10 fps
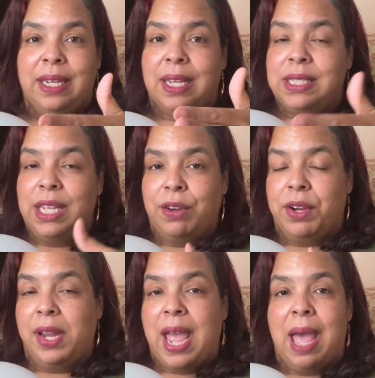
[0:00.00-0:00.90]

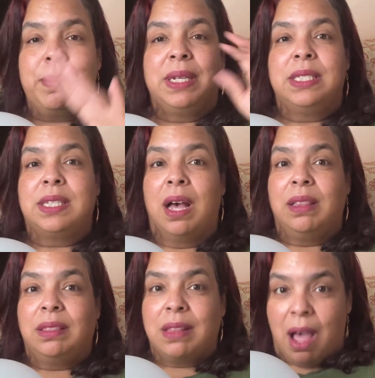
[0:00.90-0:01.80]
interior cabins a
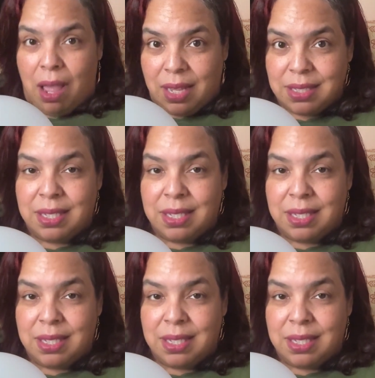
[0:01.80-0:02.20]
lot.